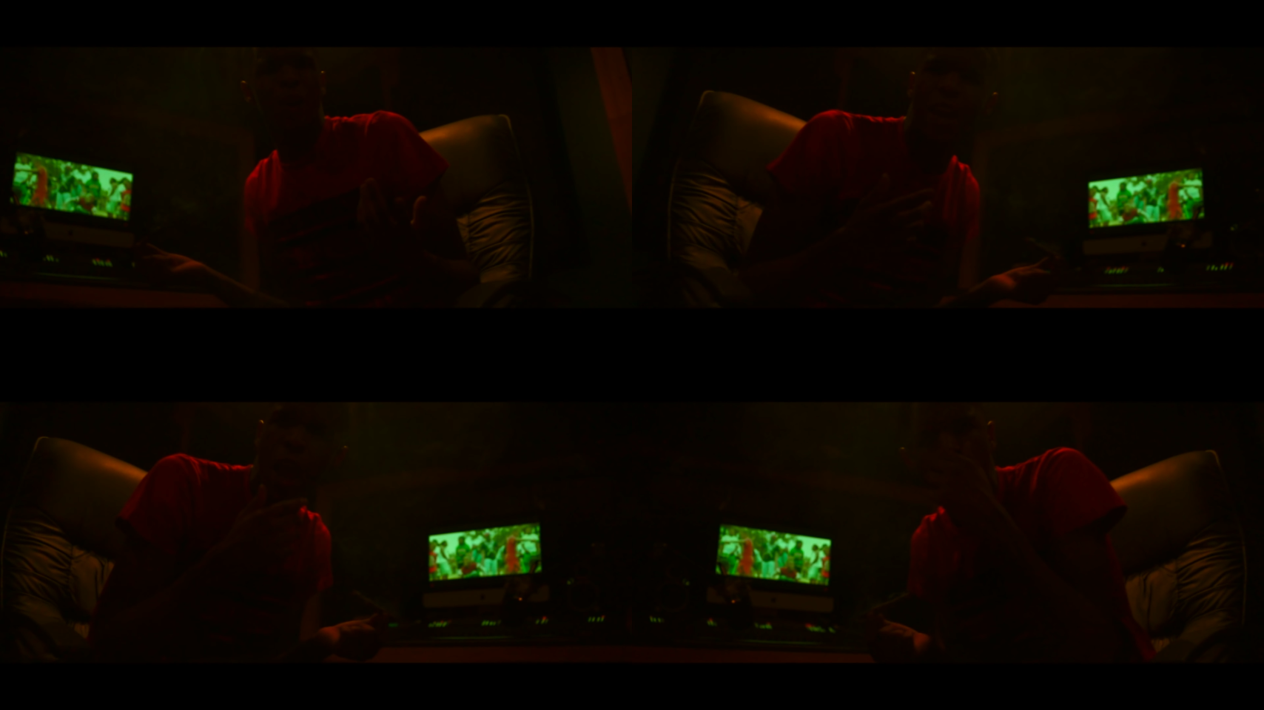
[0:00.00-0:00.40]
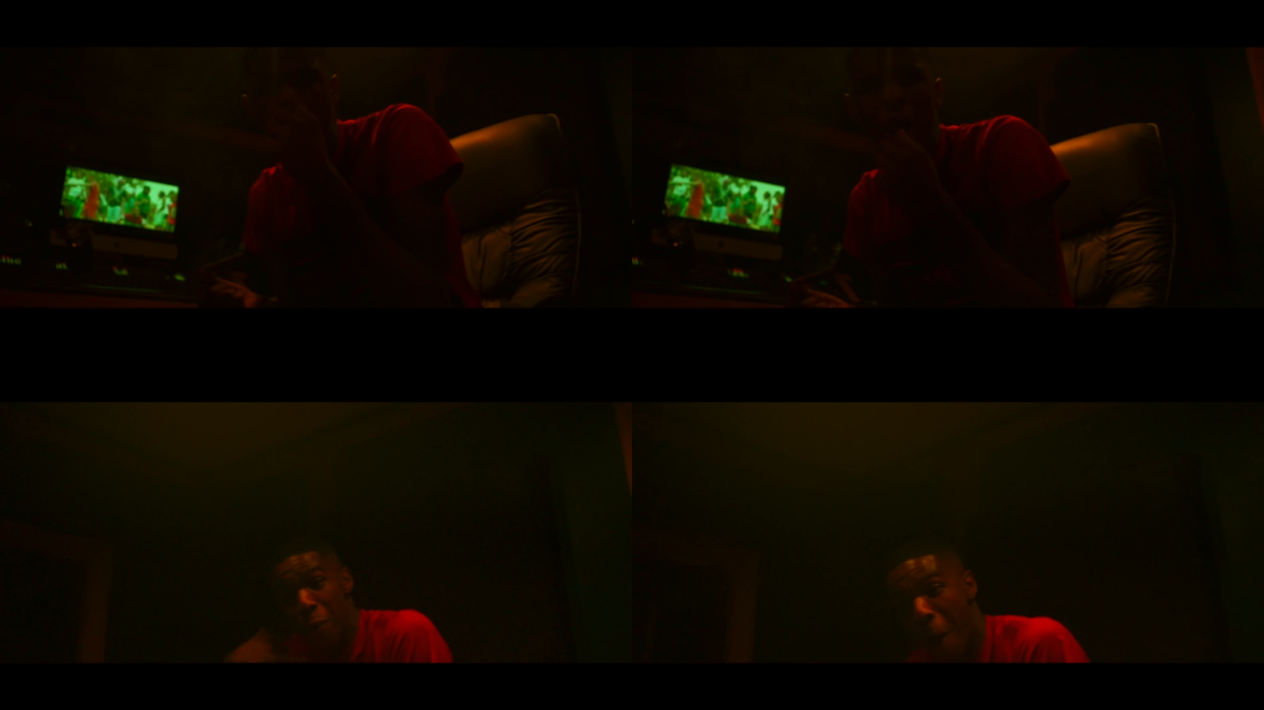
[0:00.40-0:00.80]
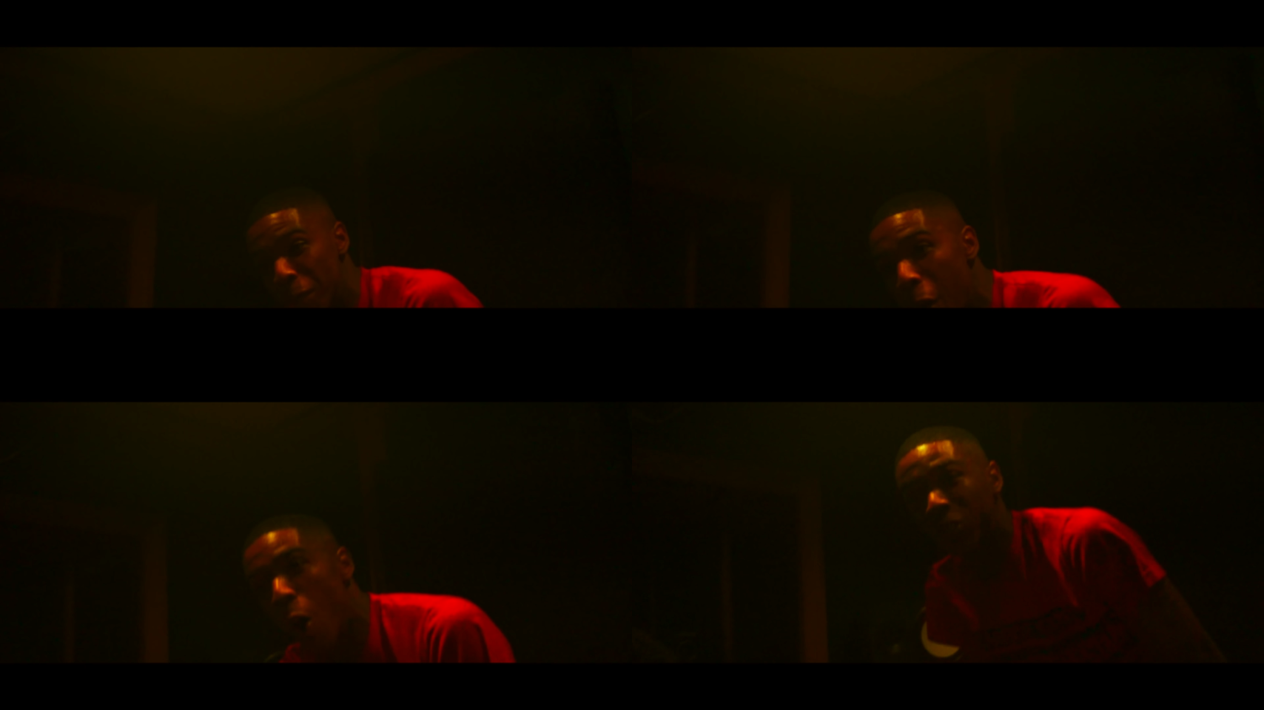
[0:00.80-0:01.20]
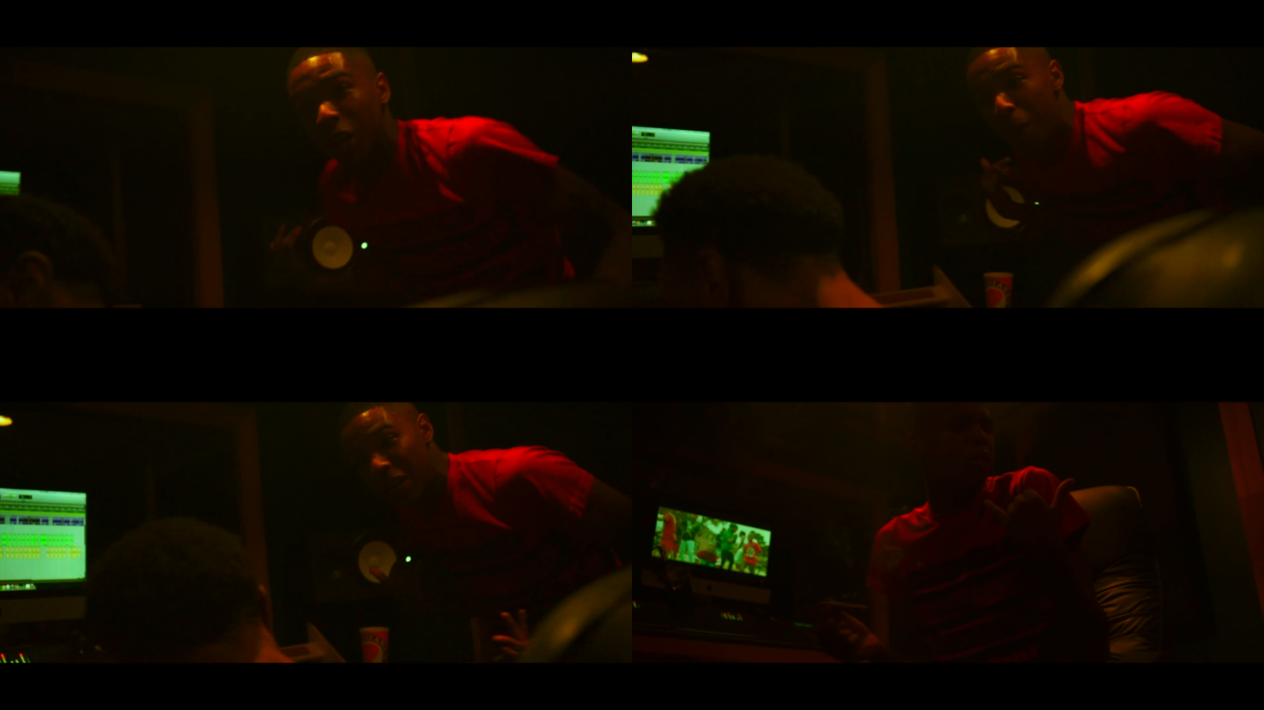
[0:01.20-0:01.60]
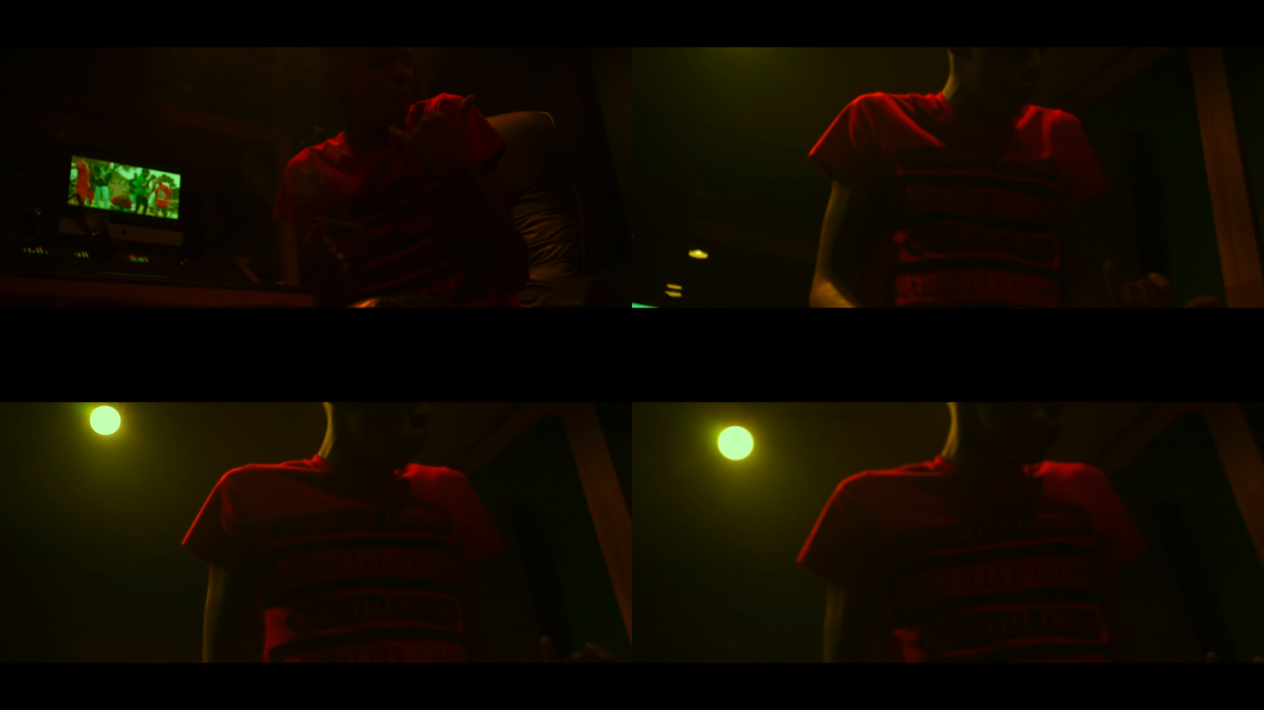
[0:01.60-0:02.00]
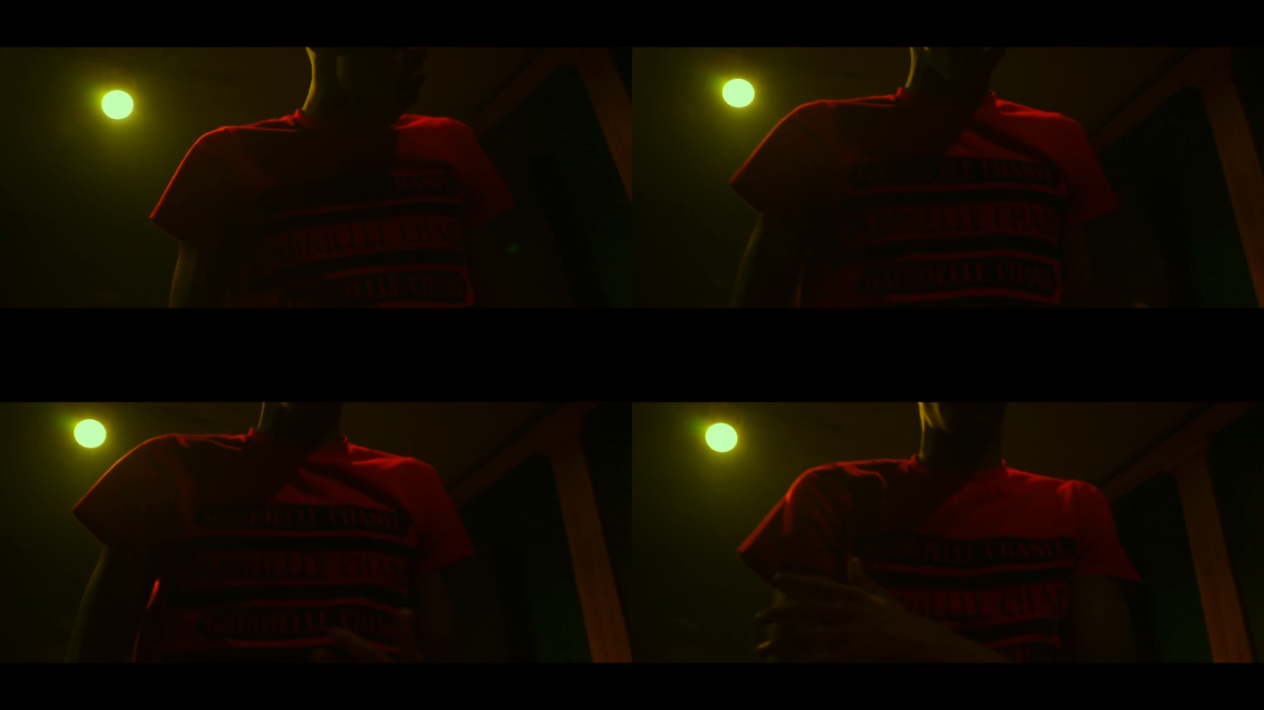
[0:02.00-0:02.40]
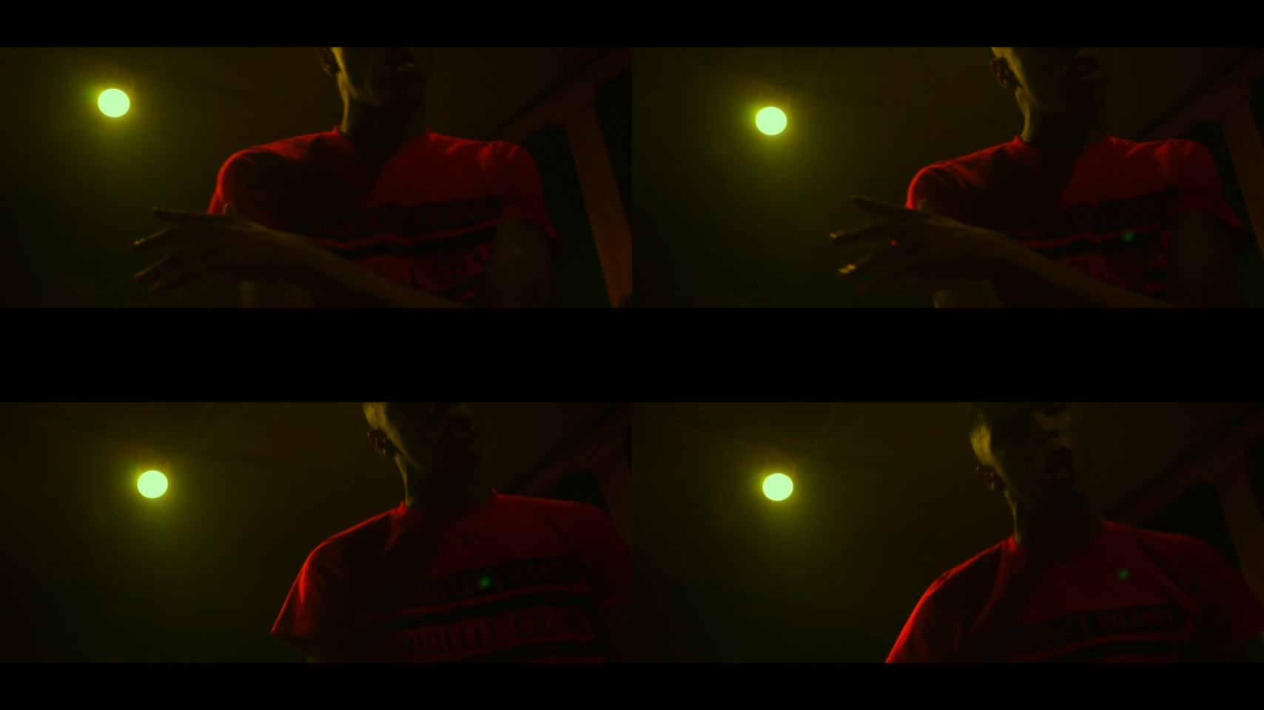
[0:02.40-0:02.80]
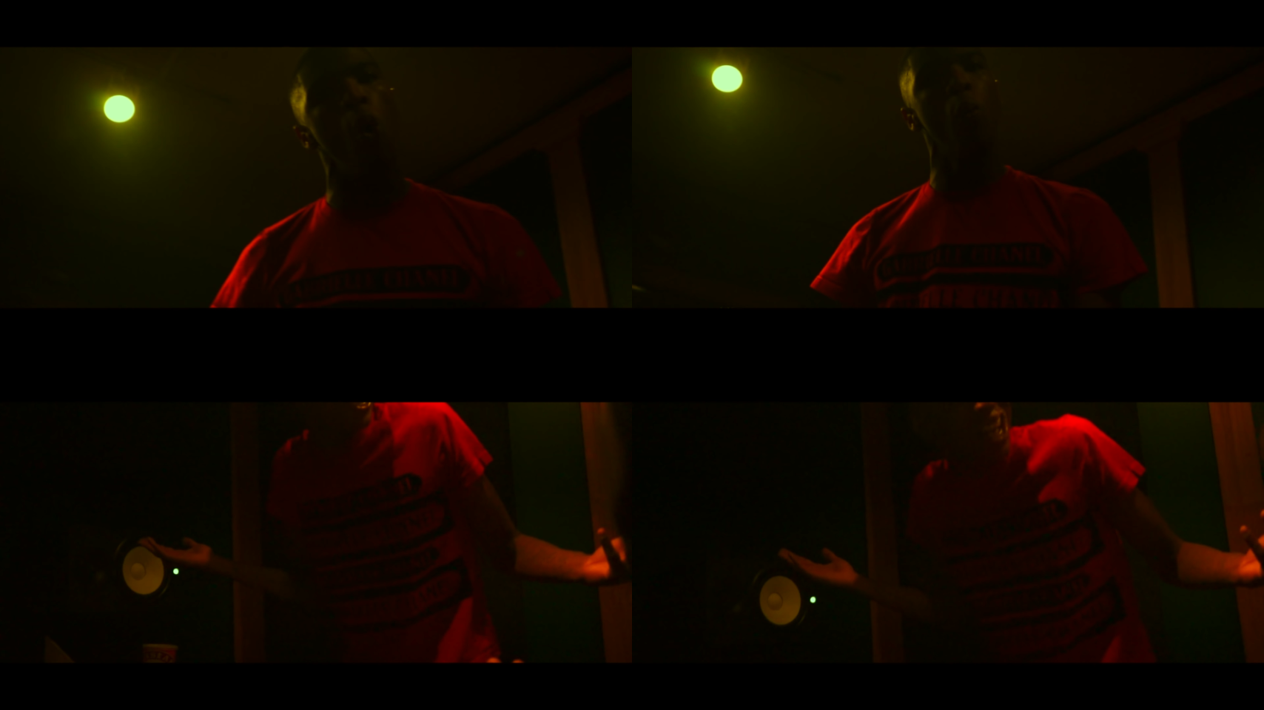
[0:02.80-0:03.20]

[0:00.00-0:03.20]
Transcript: No face is visible, so there are no lips to read.